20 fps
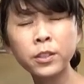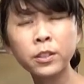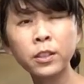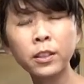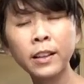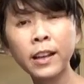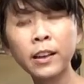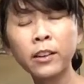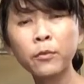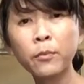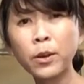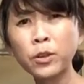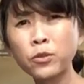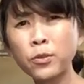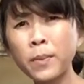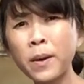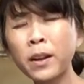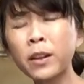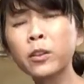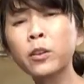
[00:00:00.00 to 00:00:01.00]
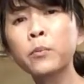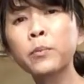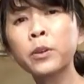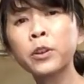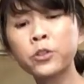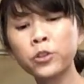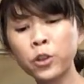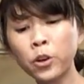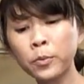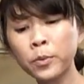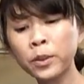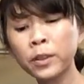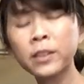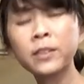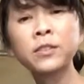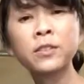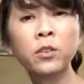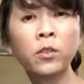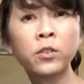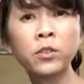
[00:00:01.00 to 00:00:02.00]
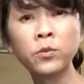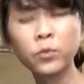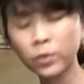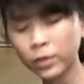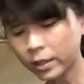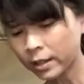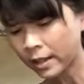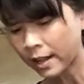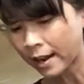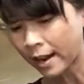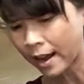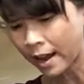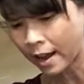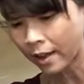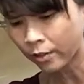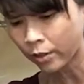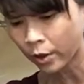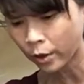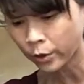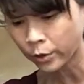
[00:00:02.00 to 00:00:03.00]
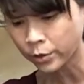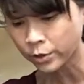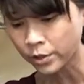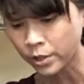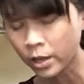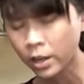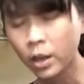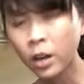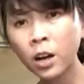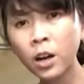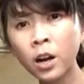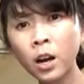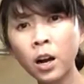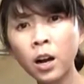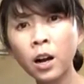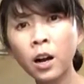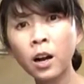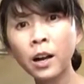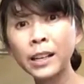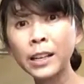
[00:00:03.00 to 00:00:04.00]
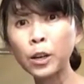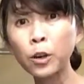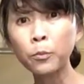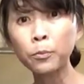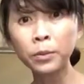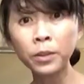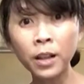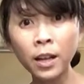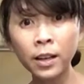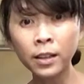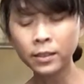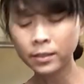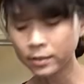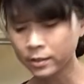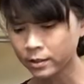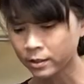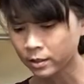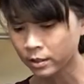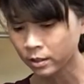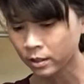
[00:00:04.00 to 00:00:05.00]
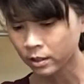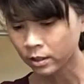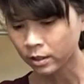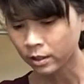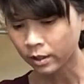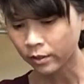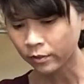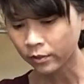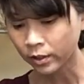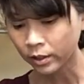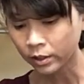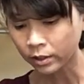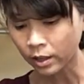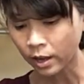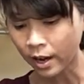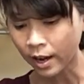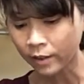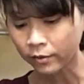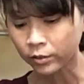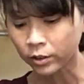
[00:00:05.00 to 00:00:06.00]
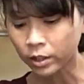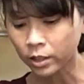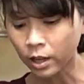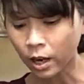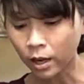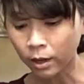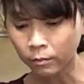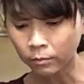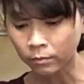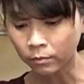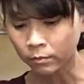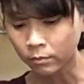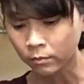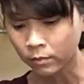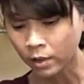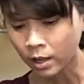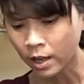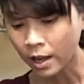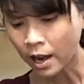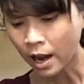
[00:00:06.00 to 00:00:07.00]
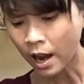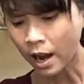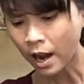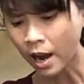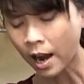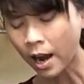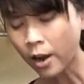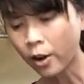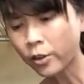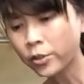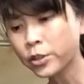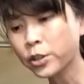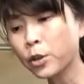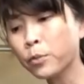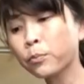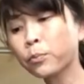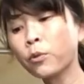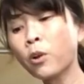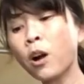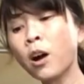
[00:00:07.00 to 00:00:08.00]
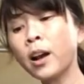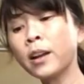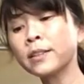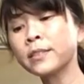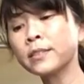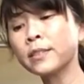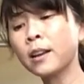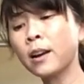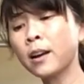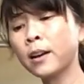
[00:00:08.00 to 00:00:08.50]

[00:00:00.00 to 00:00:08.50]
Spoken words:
leg of my trip had a little bit of turbulence, so I was really glad I had those. Earplugs, and then I have gum. I also brought